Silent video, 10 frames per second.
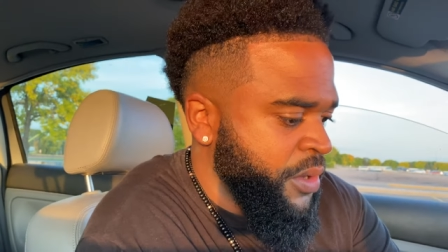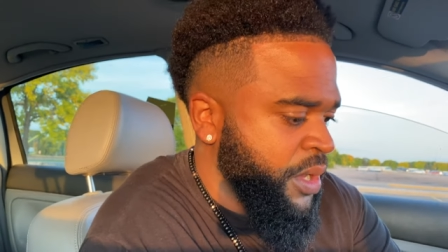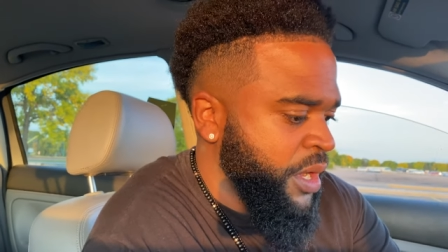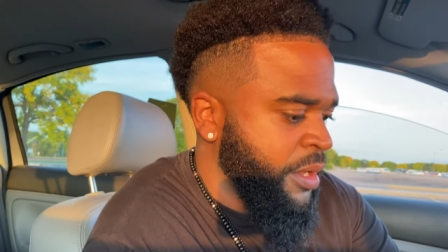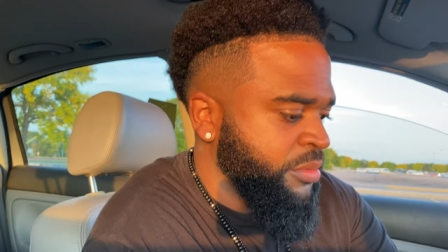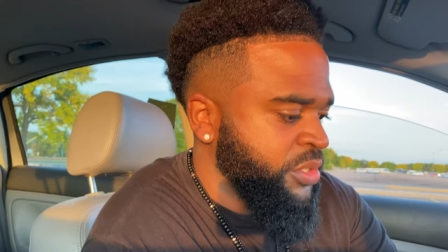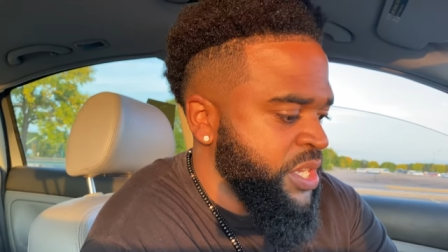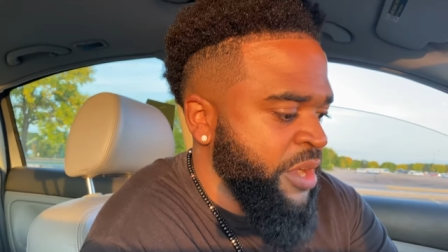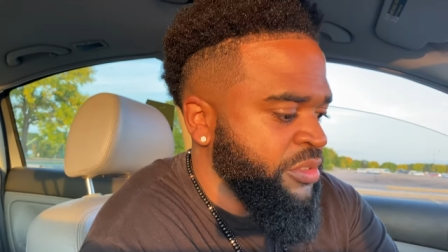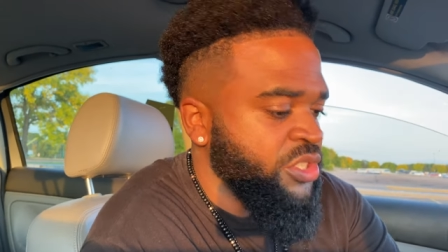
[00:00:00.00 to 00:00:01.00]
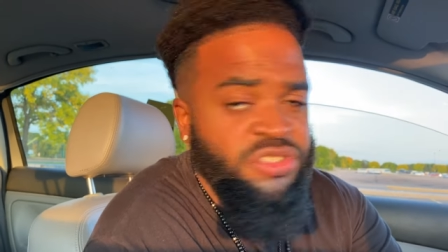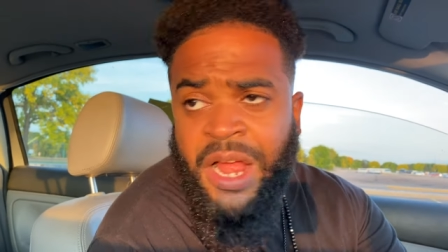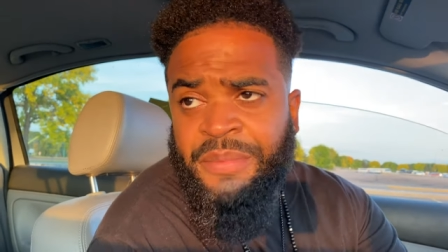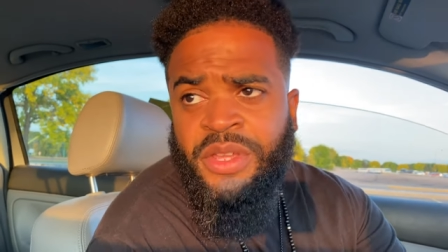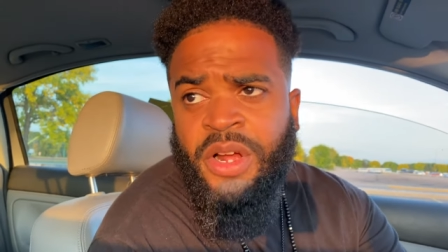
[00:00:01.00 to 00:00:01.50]
um, Taygo just
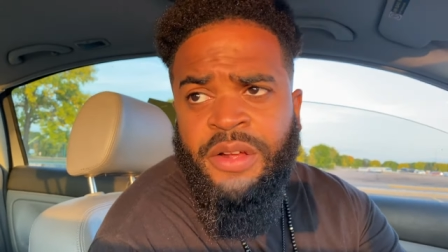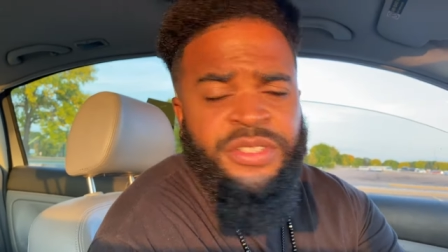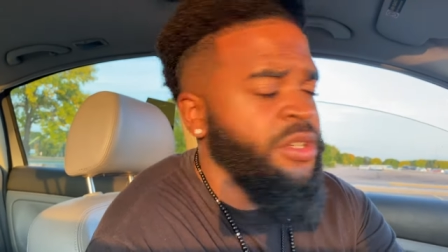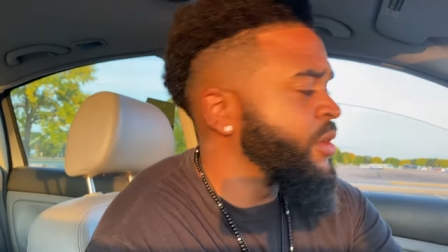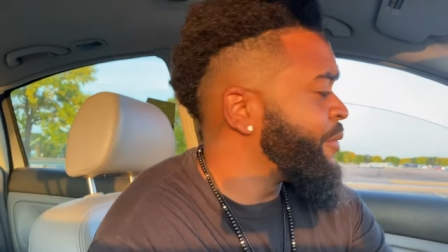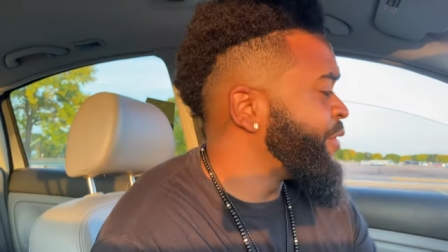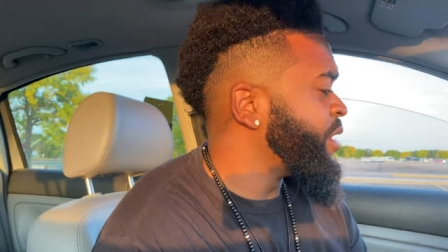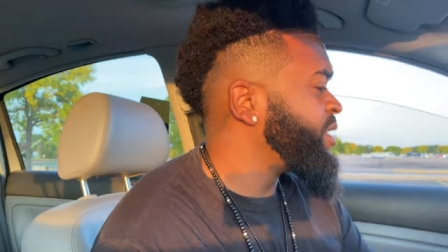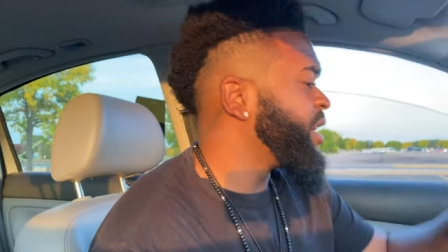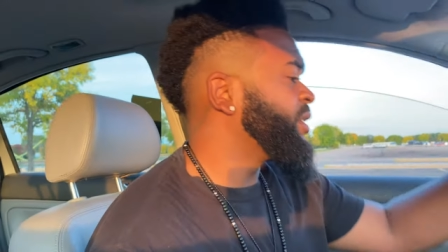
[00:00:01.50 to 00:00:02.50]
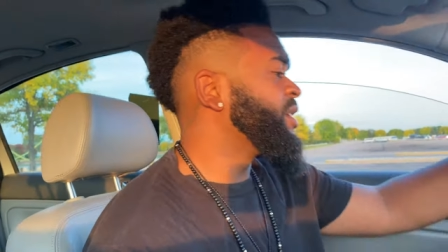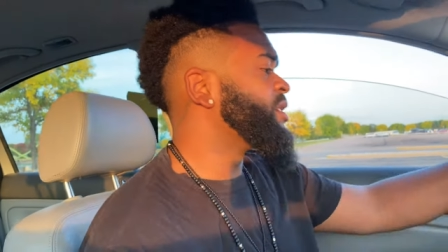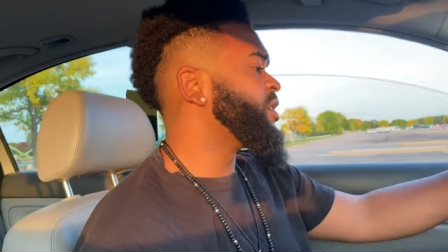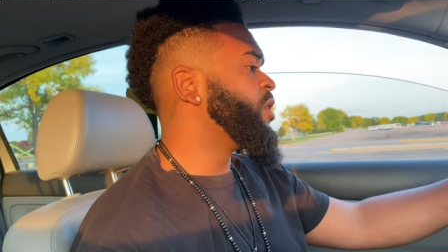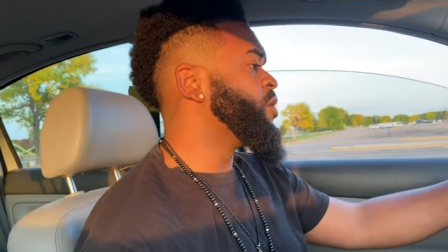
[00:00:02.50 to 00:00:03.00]
dropped me off, so I'm finna take this
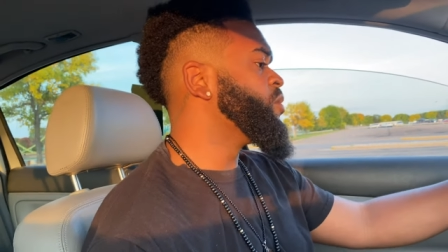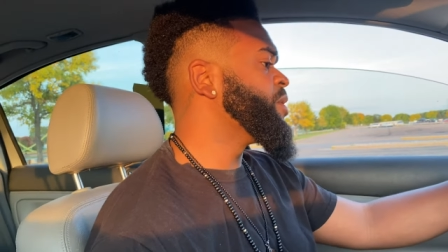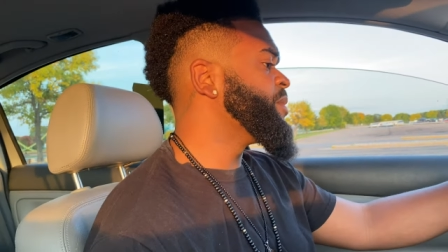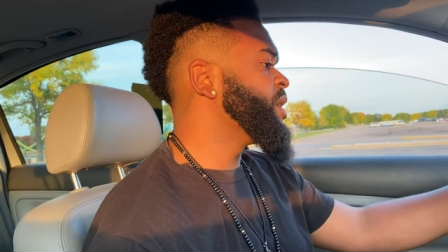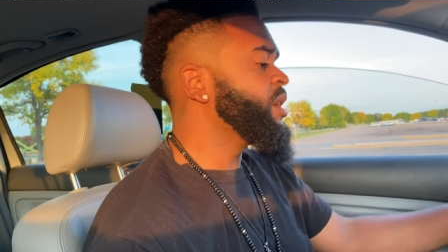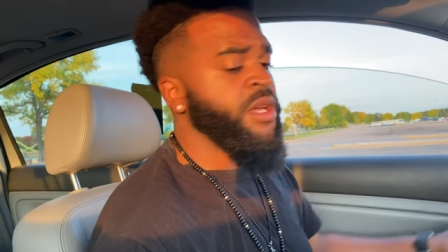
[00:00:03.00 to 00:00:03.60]
home with me.